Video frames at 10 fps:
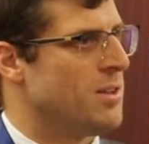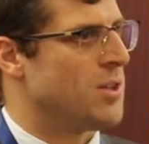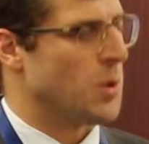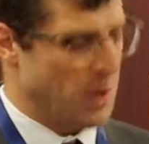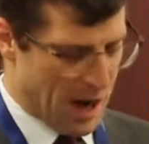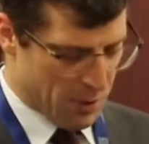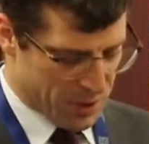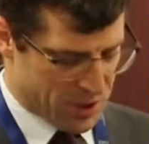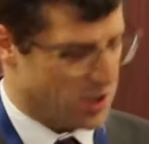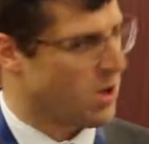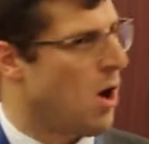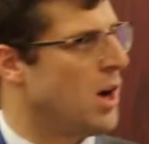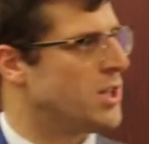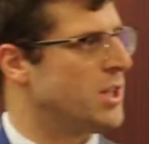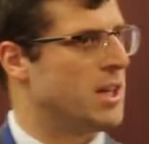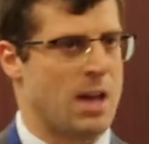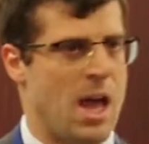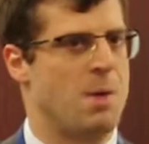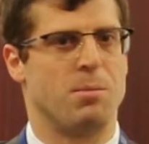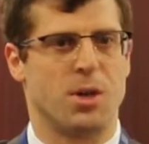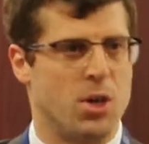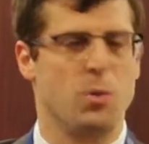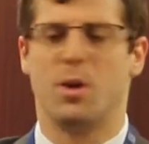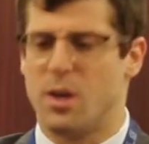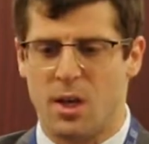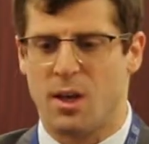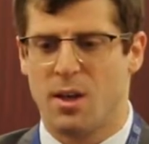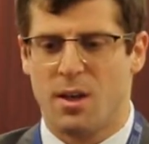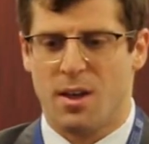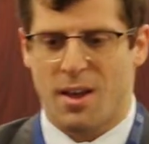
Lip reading: So now this is causing an ambiguity,